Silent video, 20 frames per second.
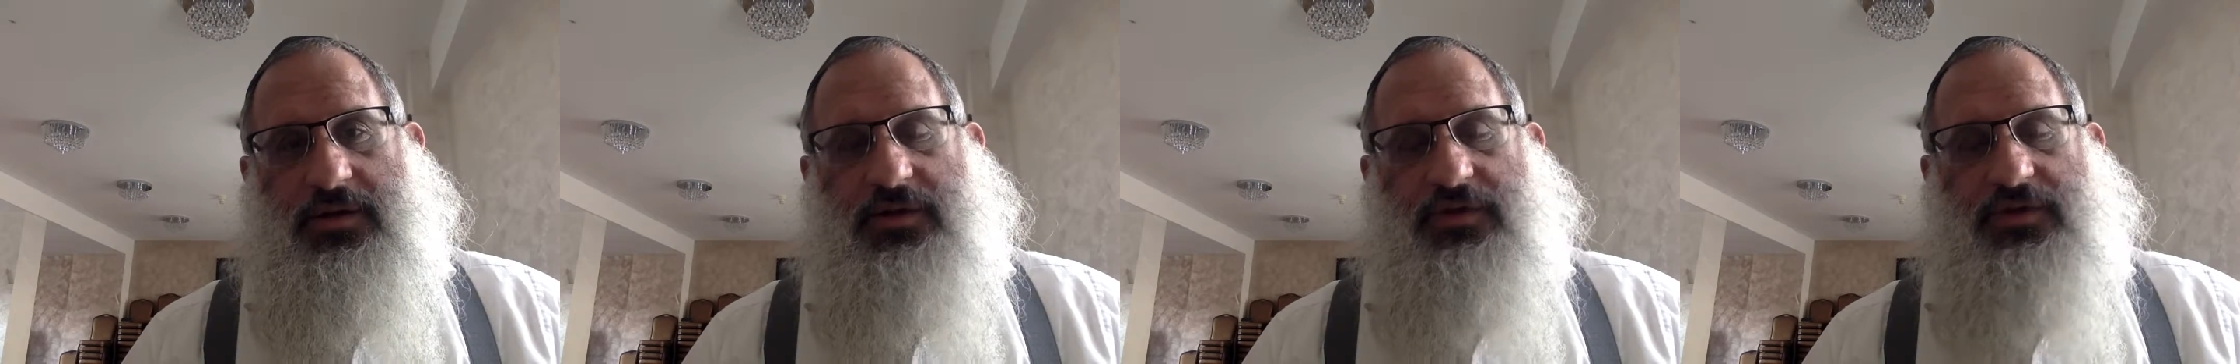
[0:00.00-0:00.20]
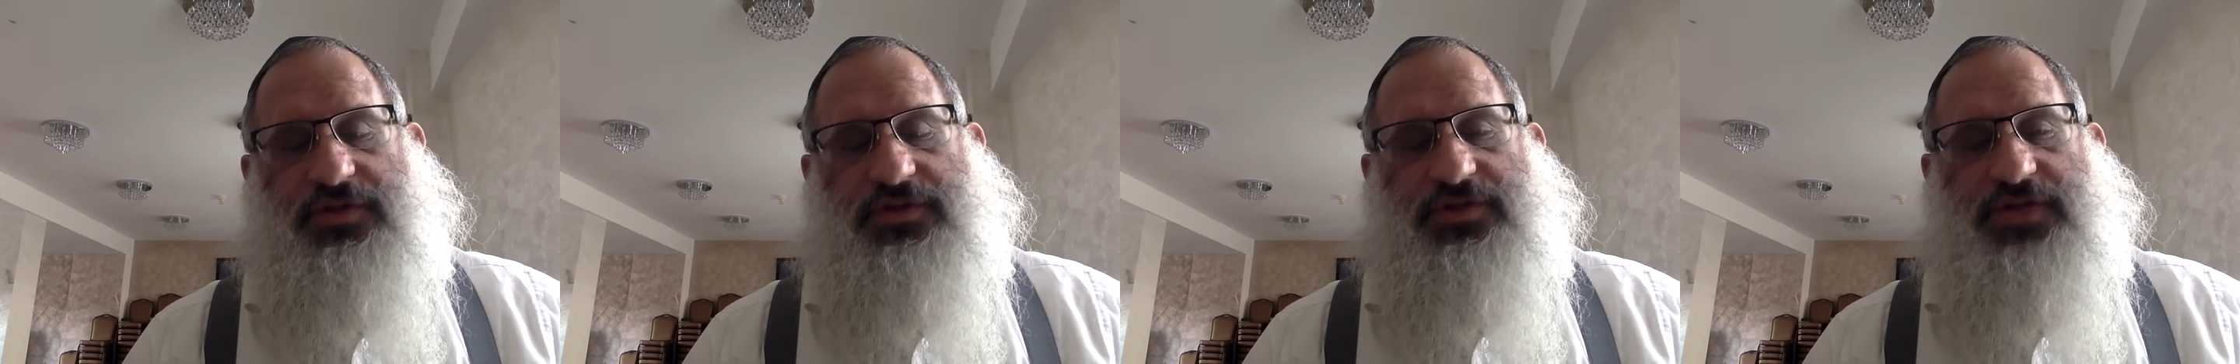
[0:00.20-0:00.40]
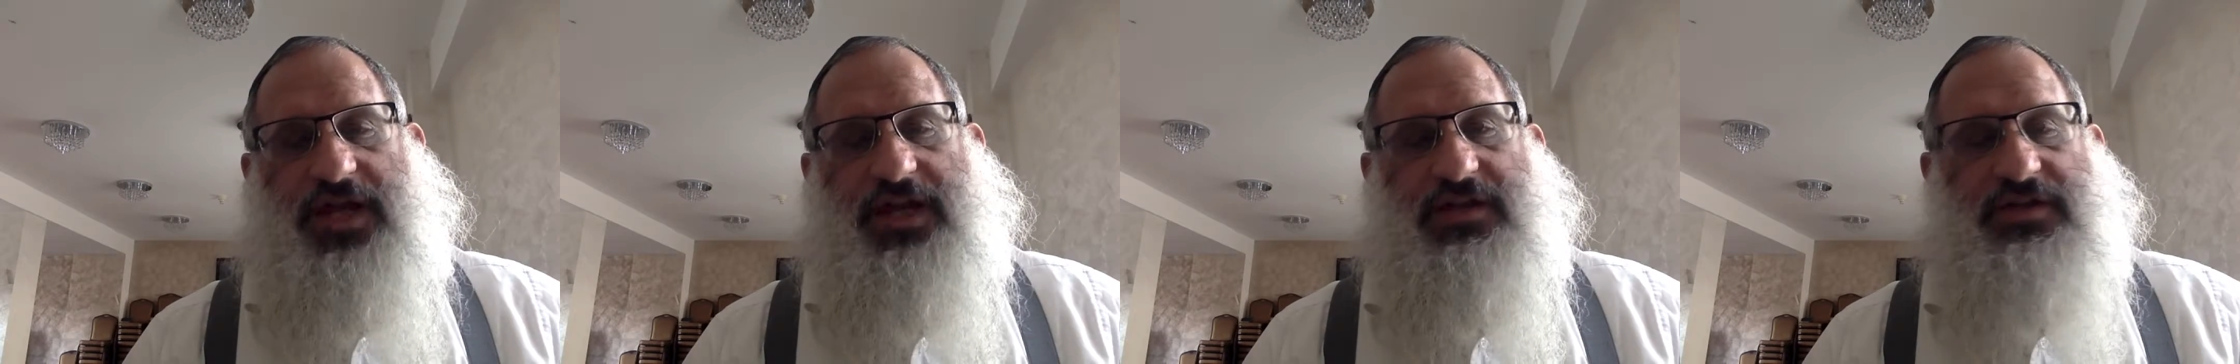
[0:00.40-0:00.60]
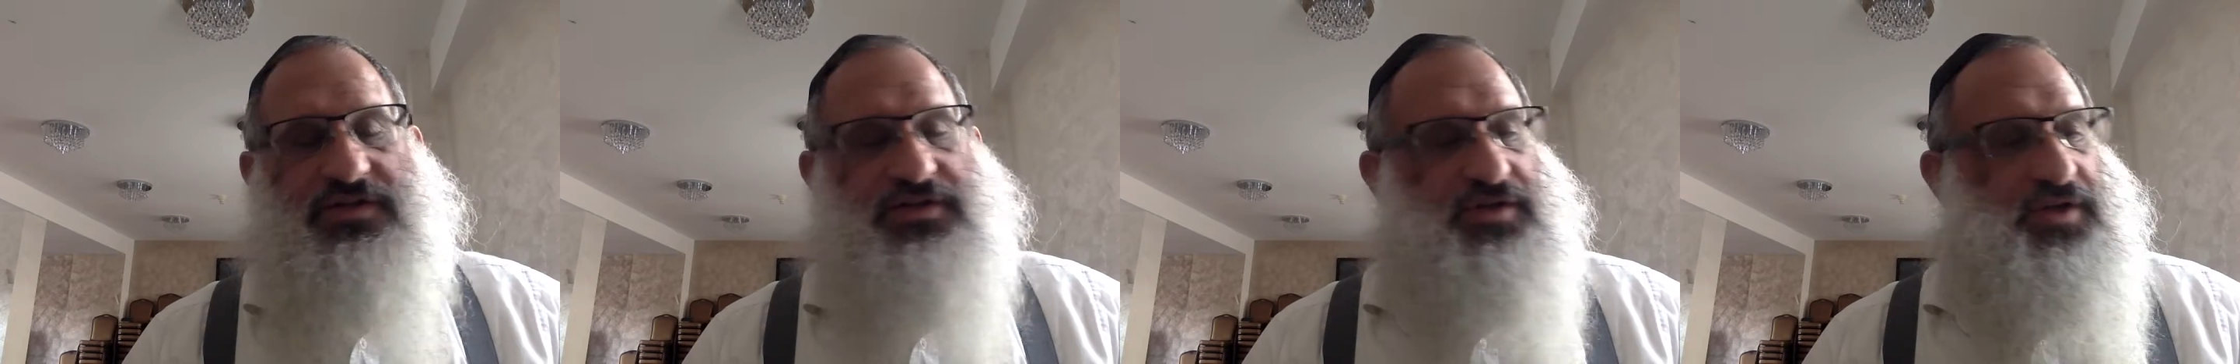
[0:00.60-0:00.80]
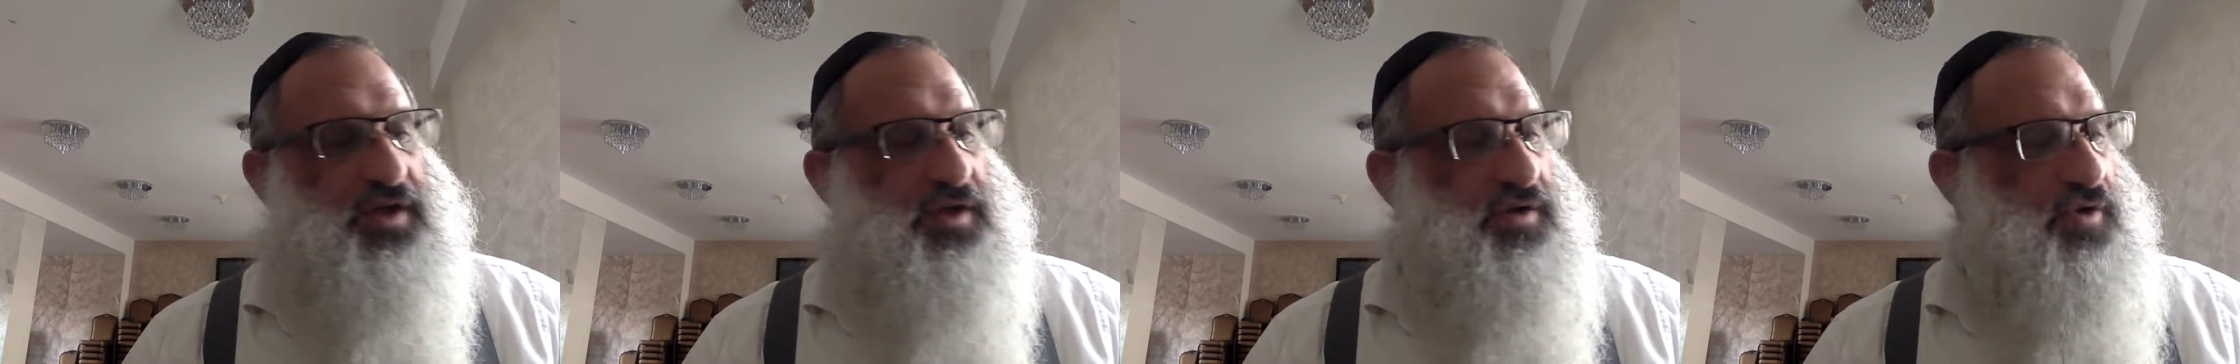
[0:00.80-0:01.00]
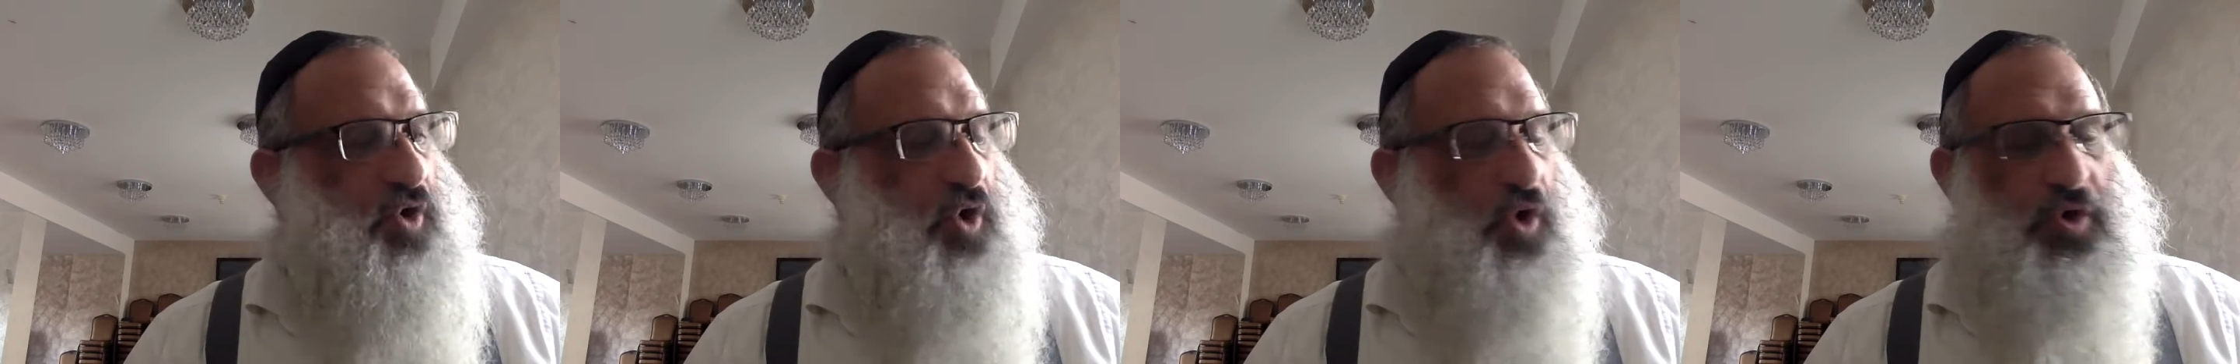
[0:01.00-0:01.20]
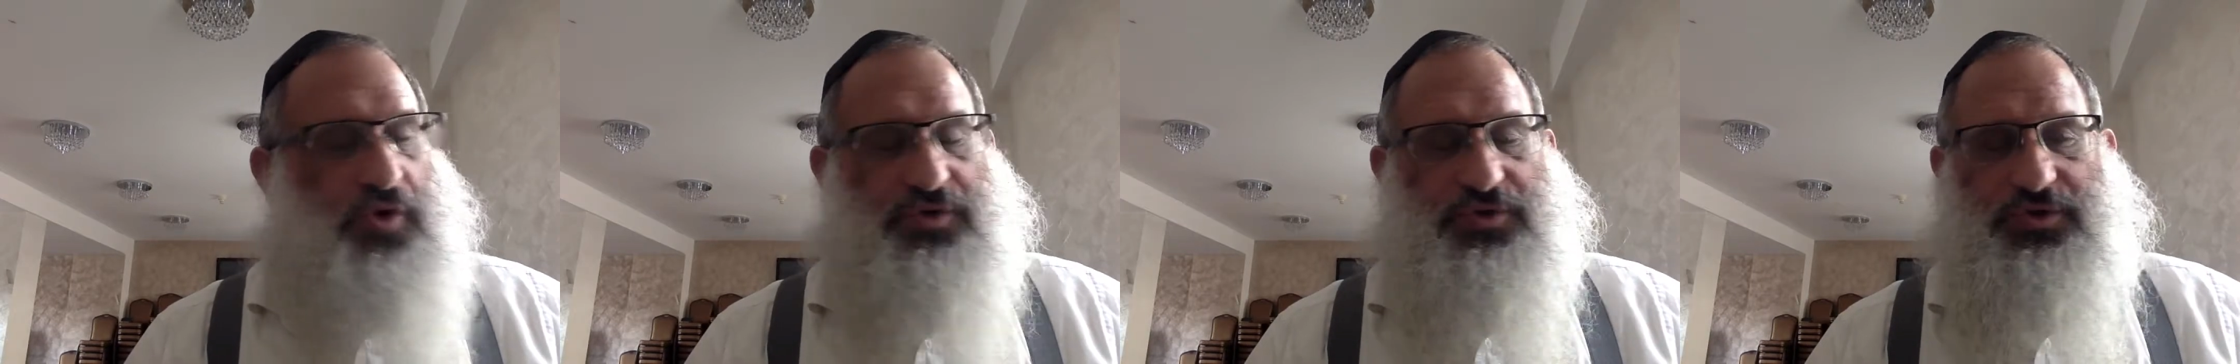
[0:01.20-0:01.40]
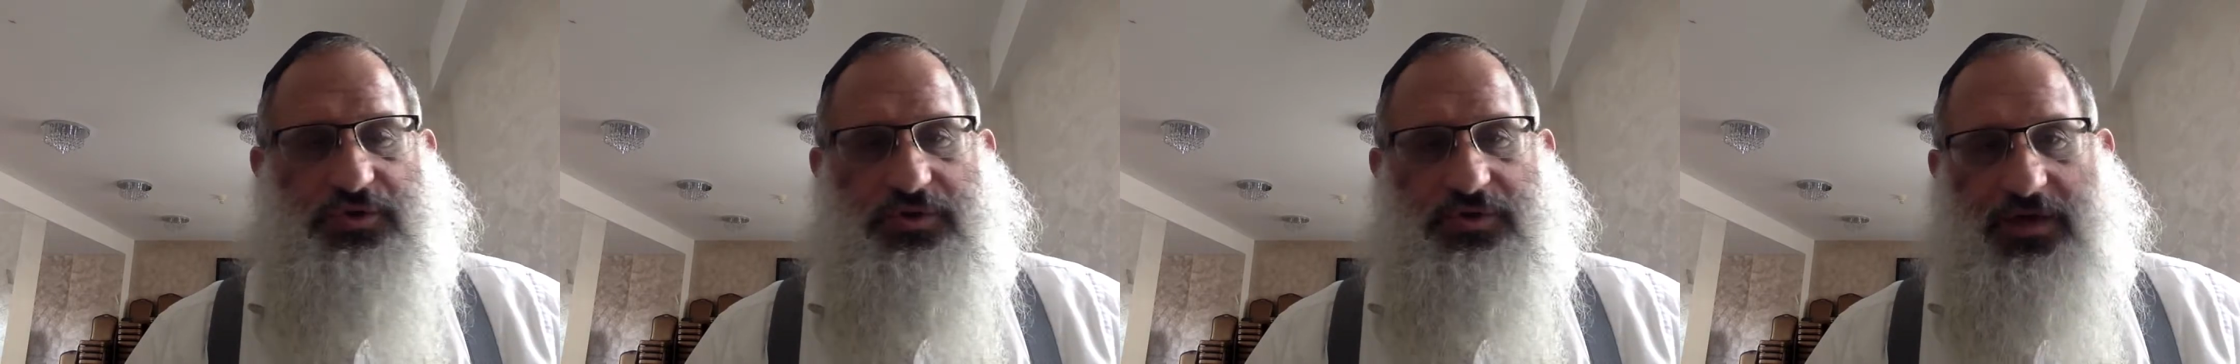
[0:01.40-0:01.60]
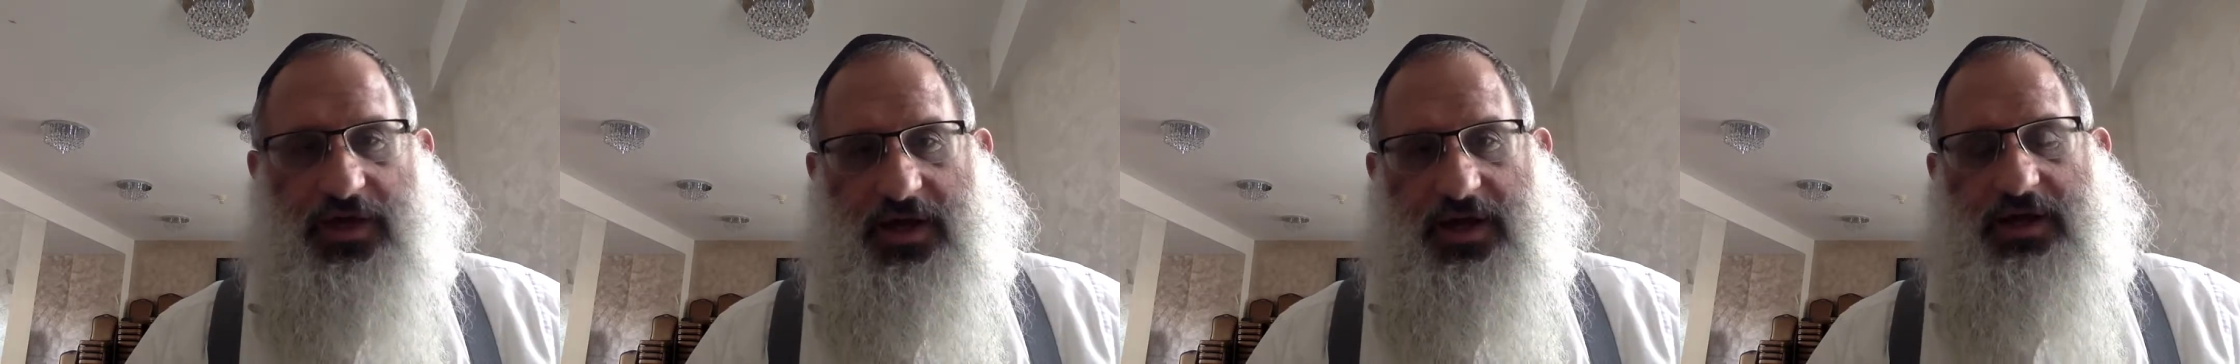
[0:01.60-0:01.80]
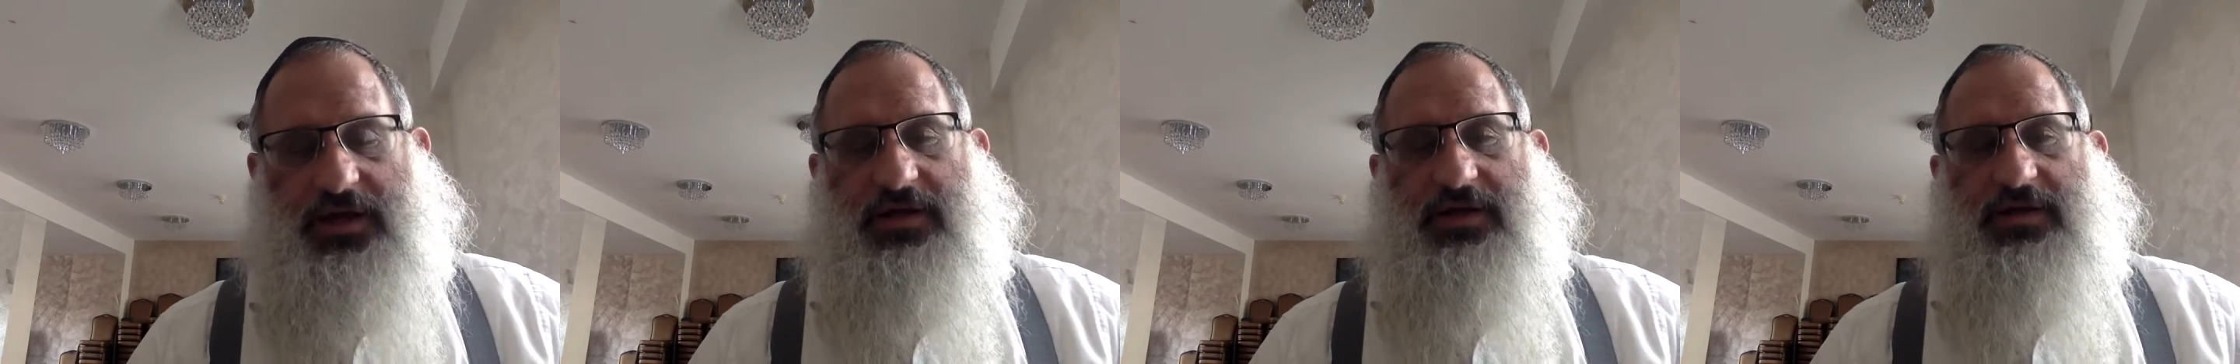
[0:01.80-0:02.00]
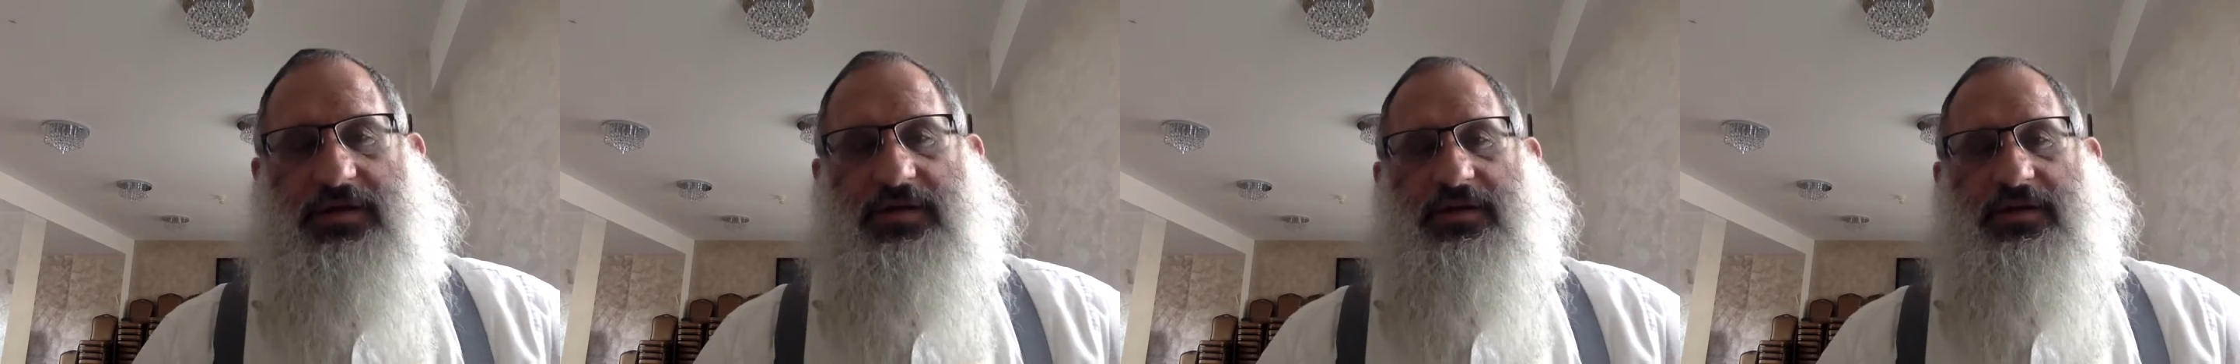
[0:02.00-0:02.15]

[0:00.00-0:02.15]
the second son, also died.